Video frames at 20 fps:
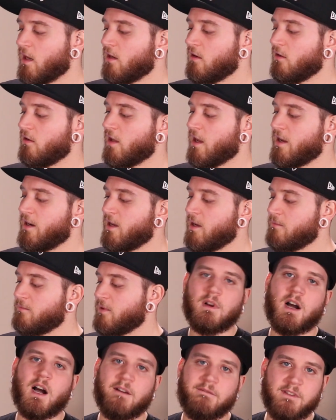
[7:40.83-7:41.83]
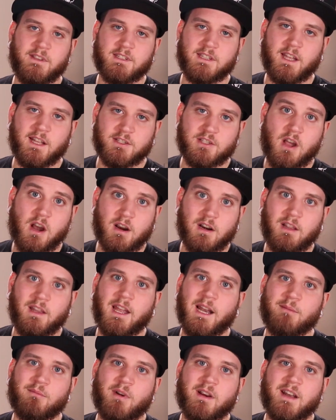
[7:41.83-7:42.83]
It'll light up. Obviously, it's not going to
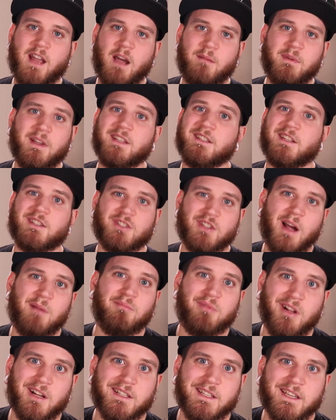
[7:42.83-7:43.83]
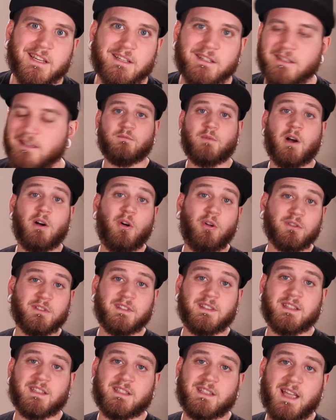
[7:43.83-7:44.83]
light up right now because it's not plugged in. While
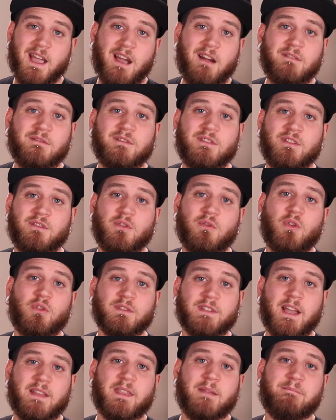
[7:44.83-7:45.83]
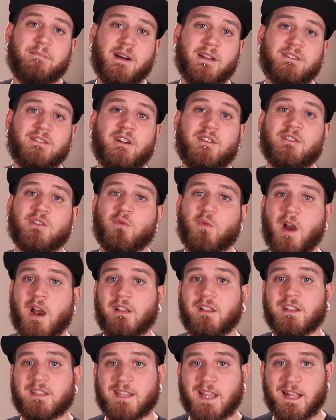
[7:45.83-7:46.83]
holding this down, you hold down the button on your
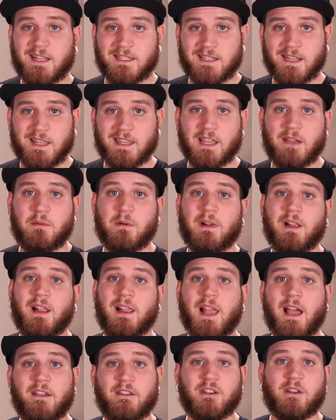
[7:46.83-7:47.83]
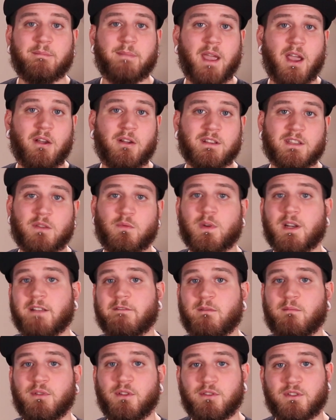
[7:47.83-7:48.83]
wireless headset that will allow you to pair it to
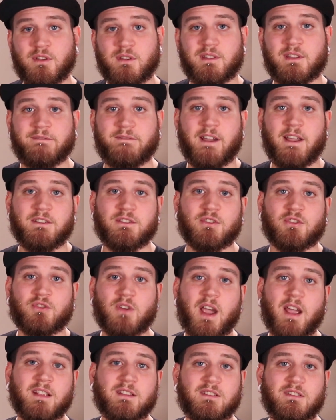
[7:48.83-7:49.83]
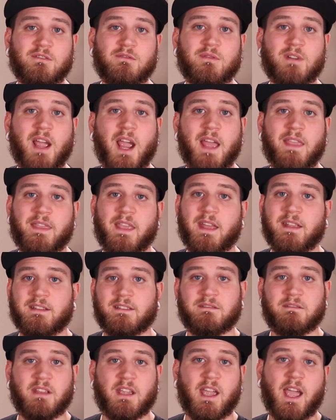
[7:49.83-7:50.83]
whatever Bluetooth device you're trying to, and
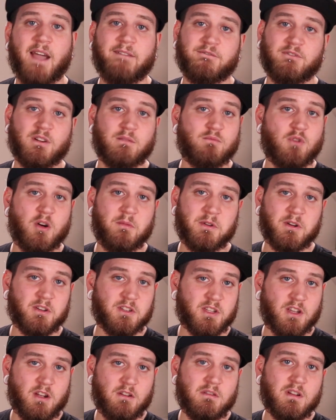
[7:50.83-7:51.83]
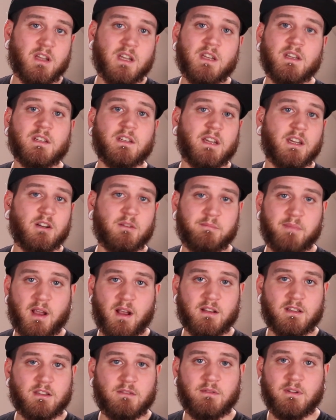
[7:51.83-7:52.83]
then after a moment or so, it'll
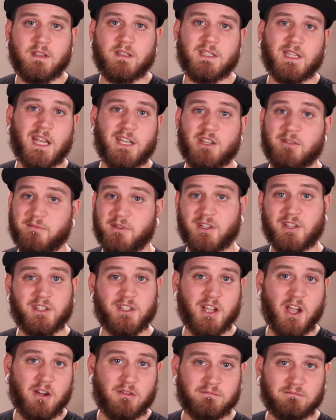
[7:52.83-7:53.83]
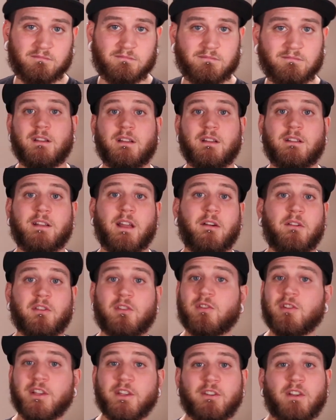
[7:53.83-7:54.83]
pair it to it and you'll be good to go. Now
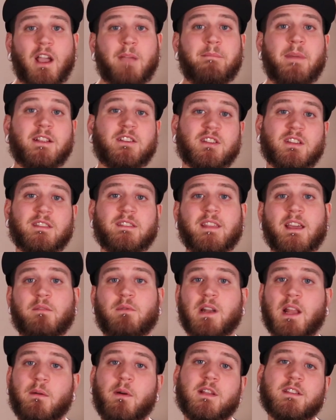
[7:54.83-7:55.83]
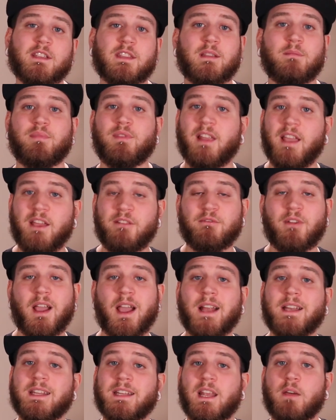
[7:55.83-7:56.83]
earlier I mentioned that when I was on the plane
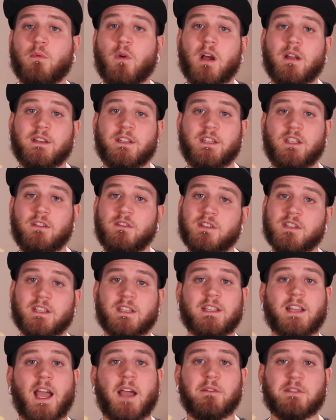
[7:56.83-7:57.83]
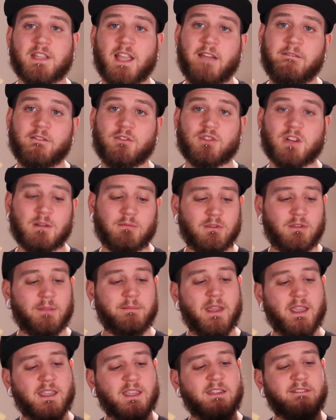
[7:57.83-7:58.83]
ride and I wanted to use it, I was having trouble
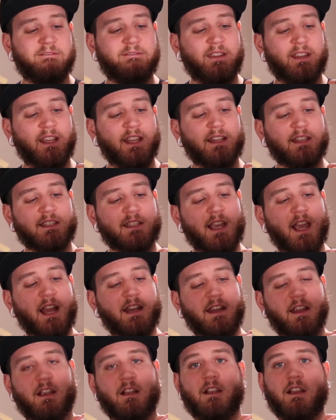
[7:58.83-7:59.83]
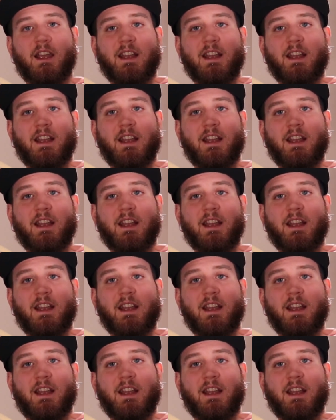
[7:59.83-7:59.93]
making it fit inside here.